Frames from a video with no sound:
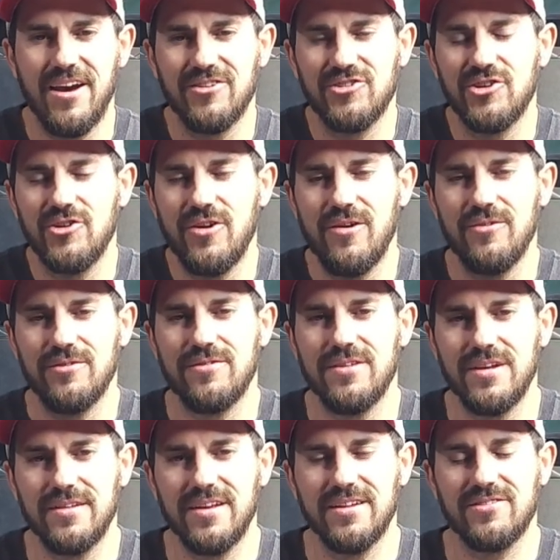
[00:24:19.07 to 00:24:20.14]
I'll show you
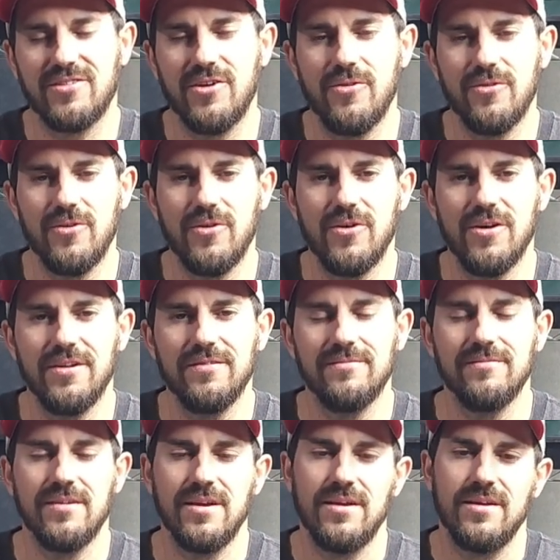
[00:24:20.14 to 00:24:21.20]
everything that's going on.